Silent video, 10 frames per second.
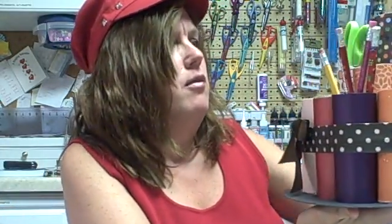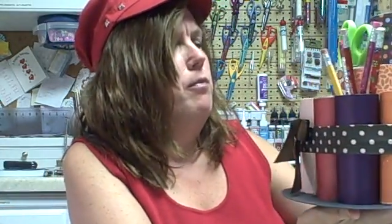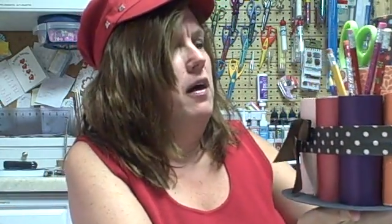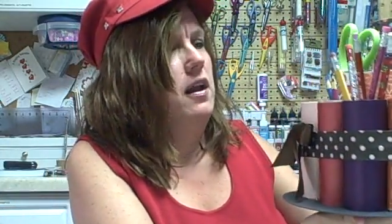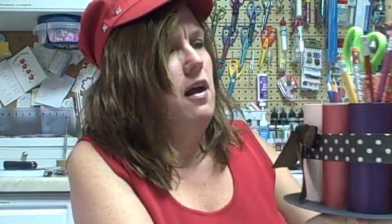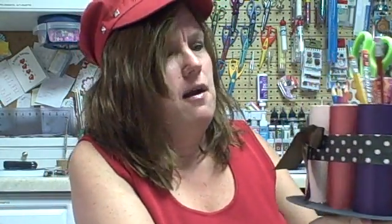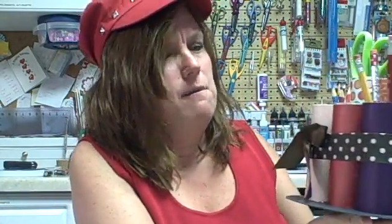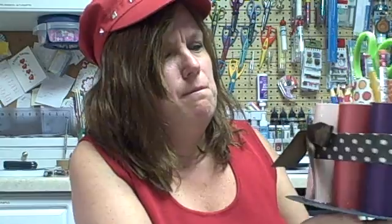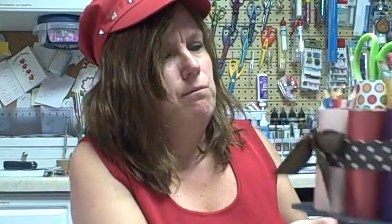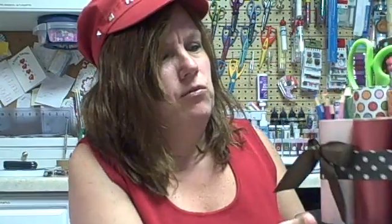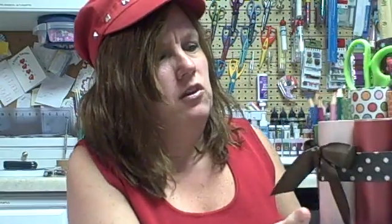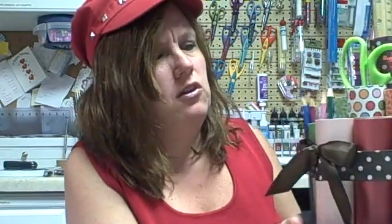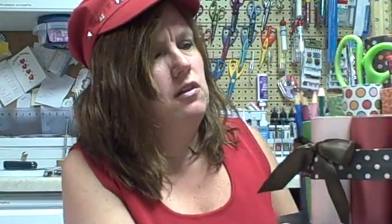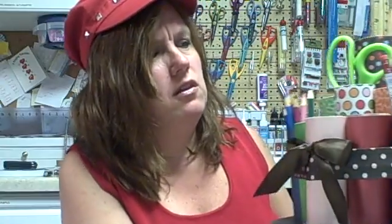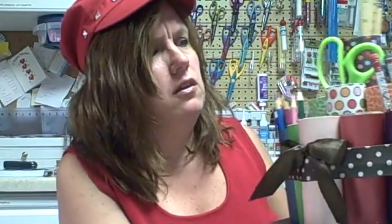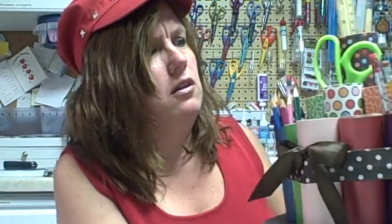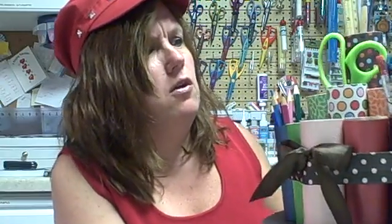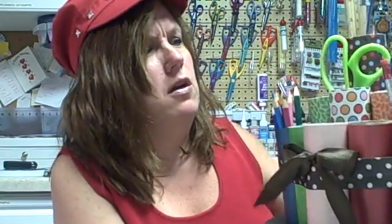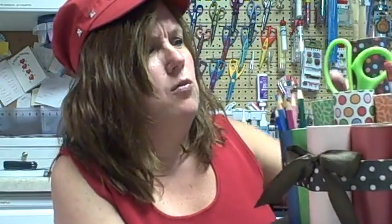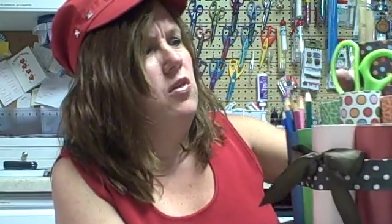But you just
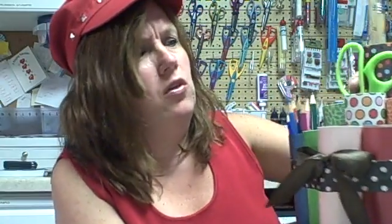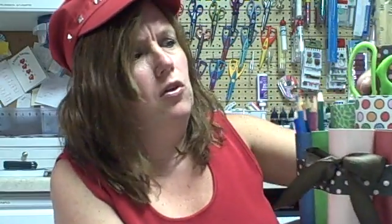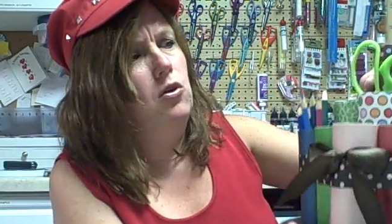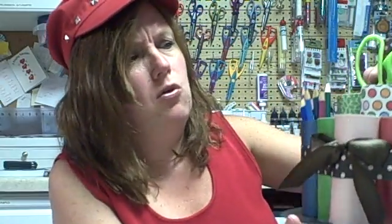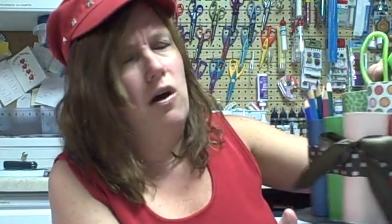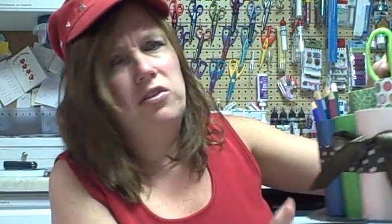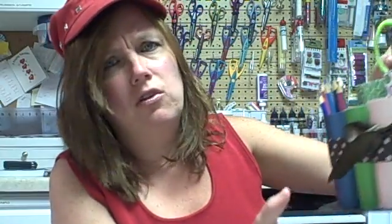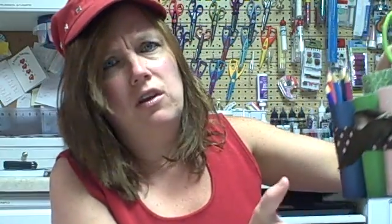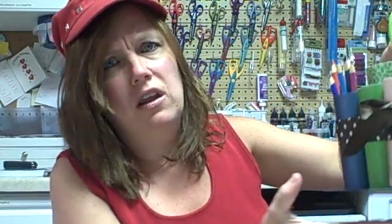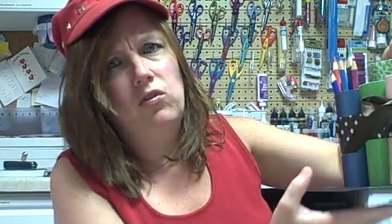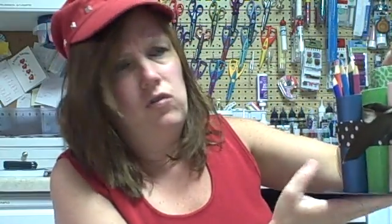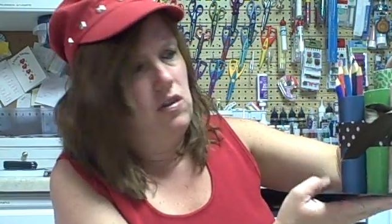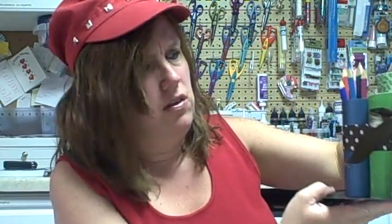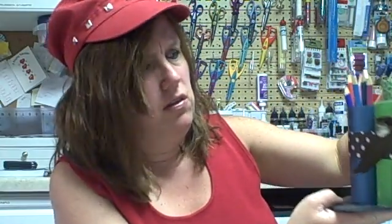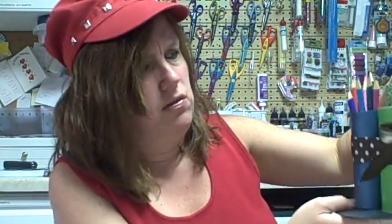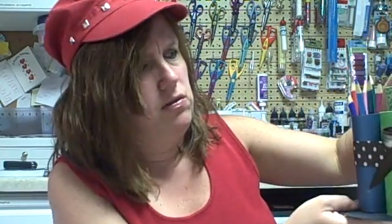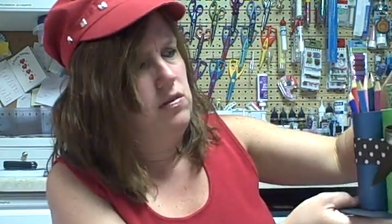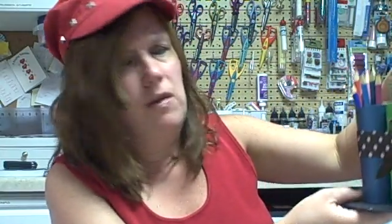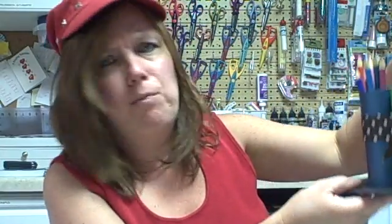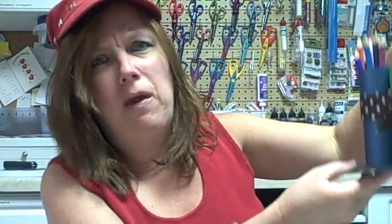glue it with glue underneath
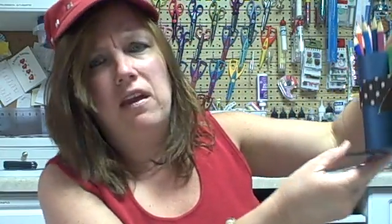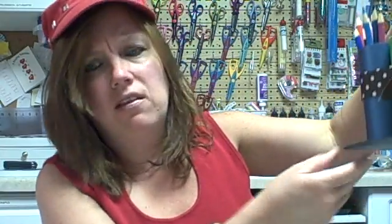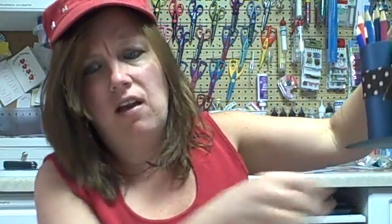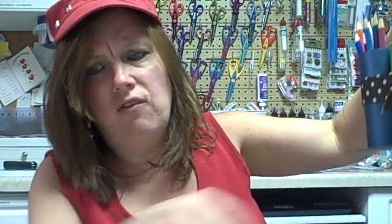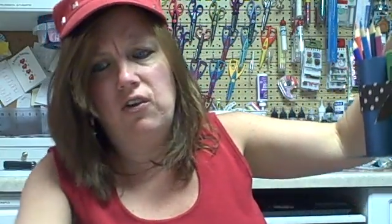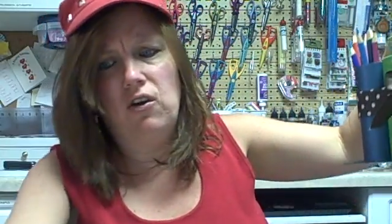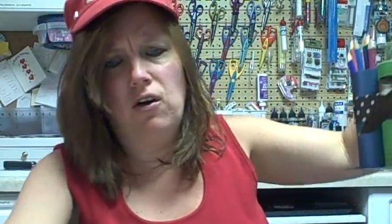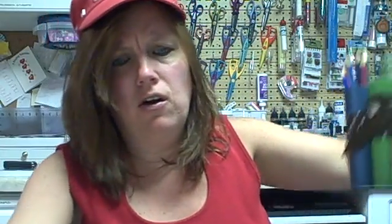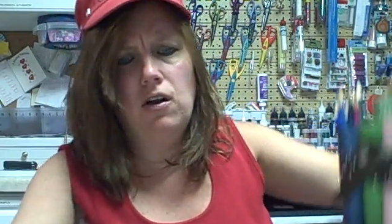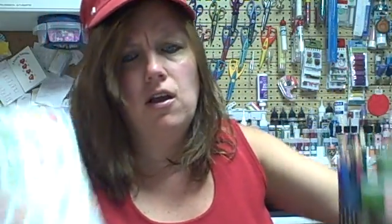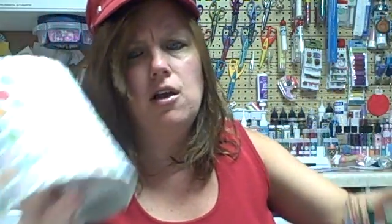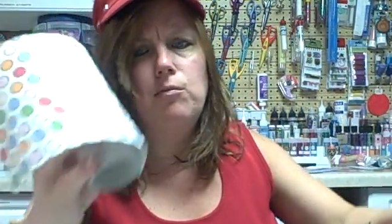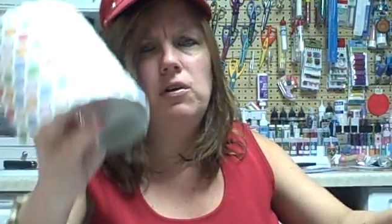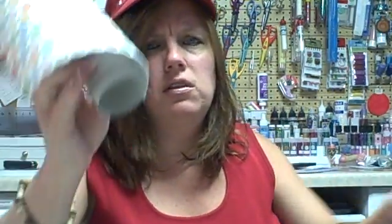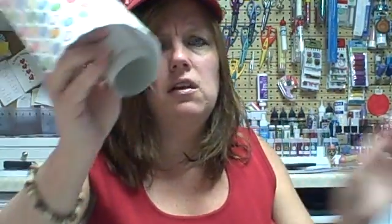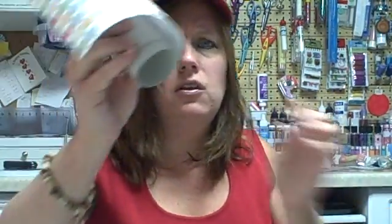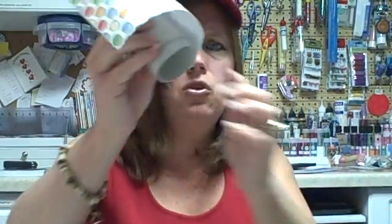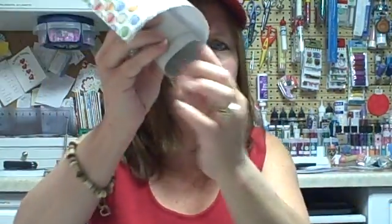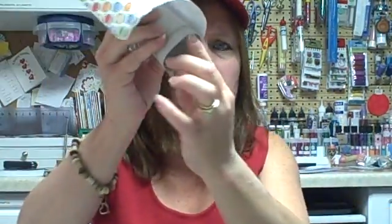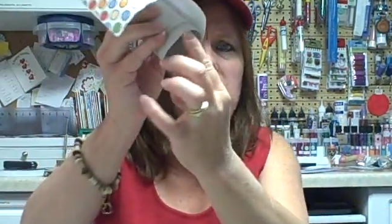the base of your, put the
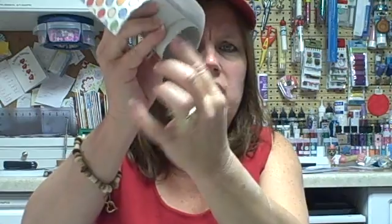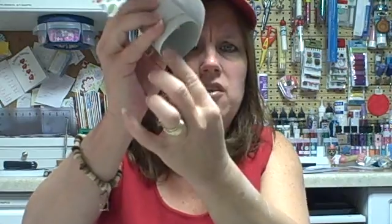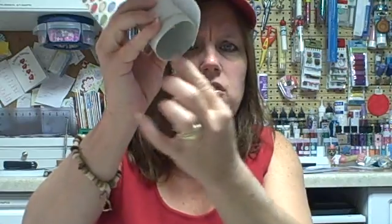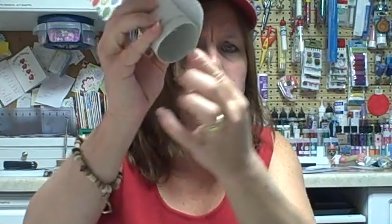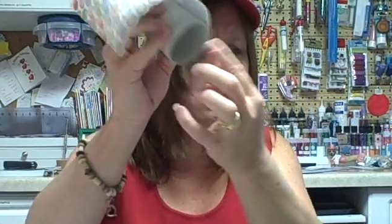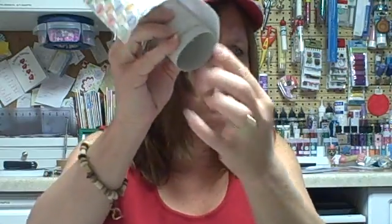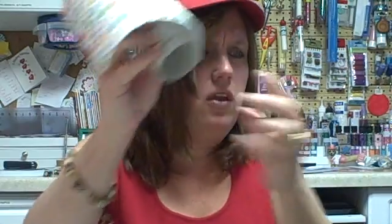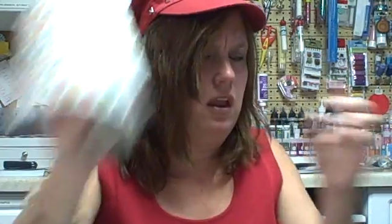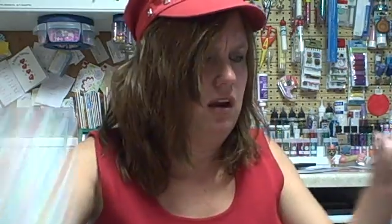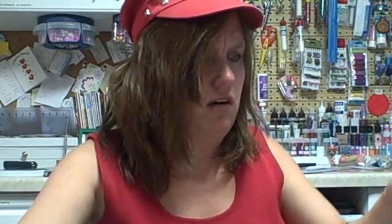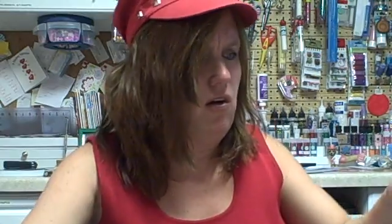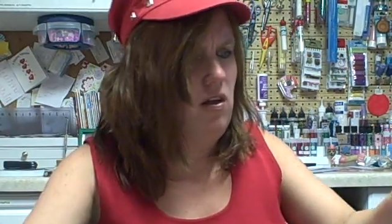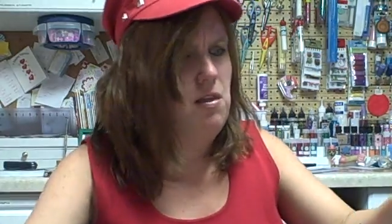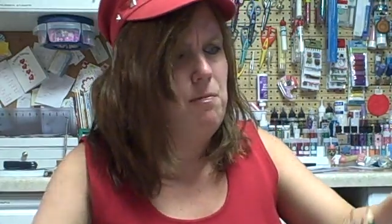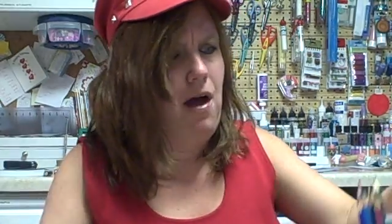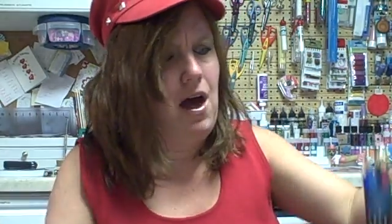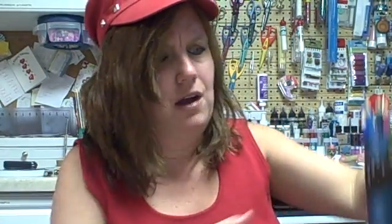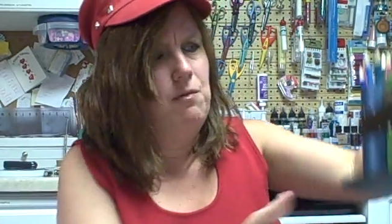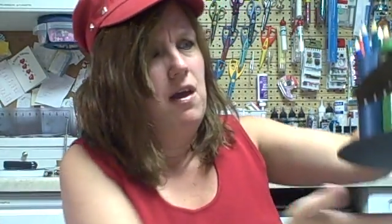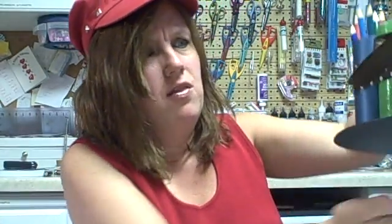glue gun underneath here on the
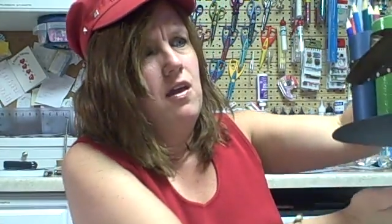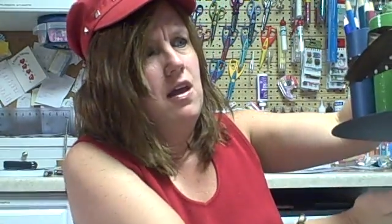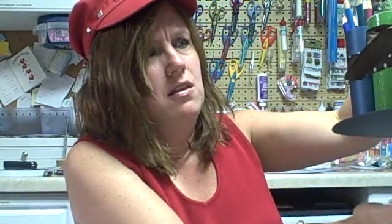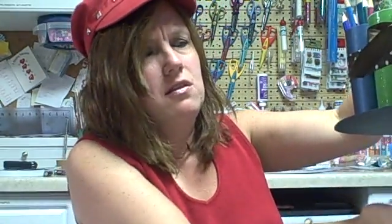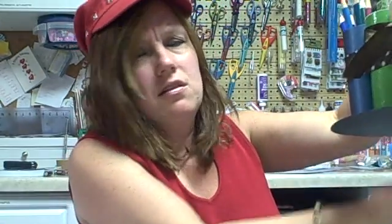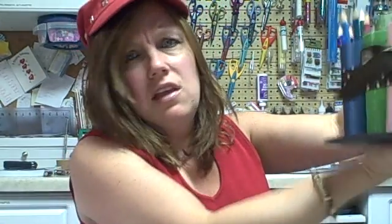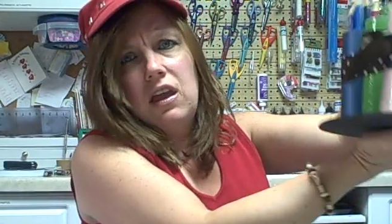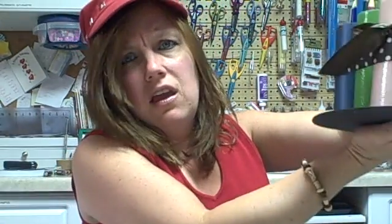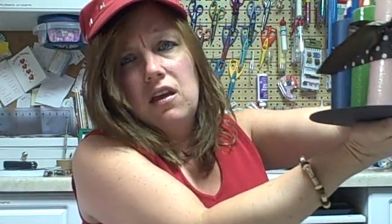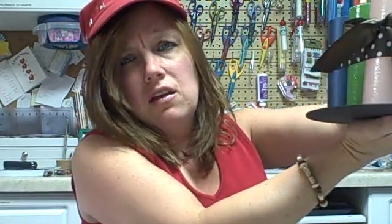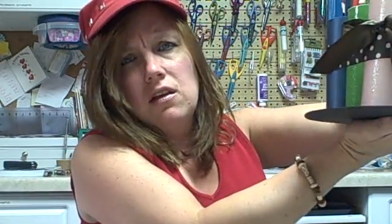bottom, and then stick it